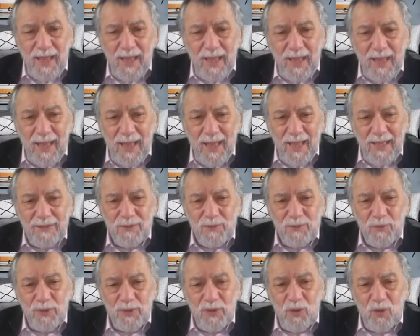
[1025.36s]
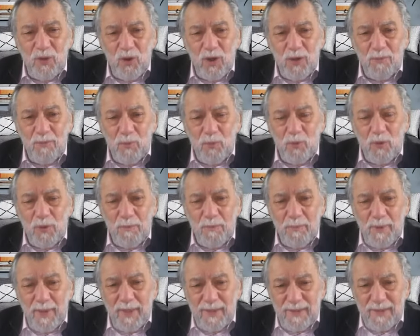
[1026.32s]
As we are more
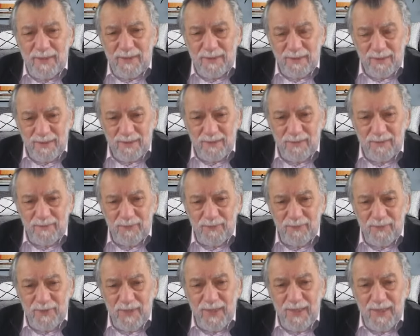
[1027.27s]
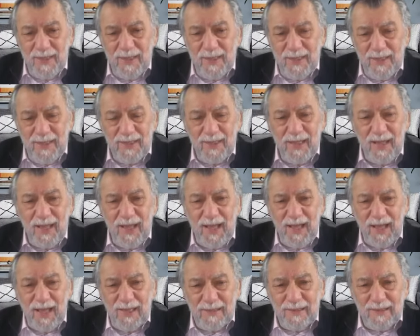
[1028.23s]
based in
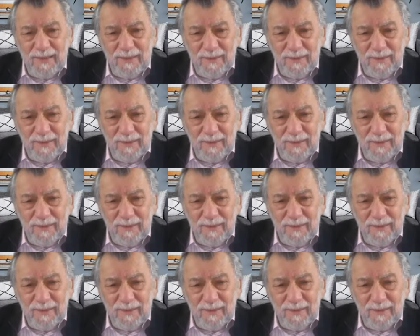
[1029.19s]
Haq,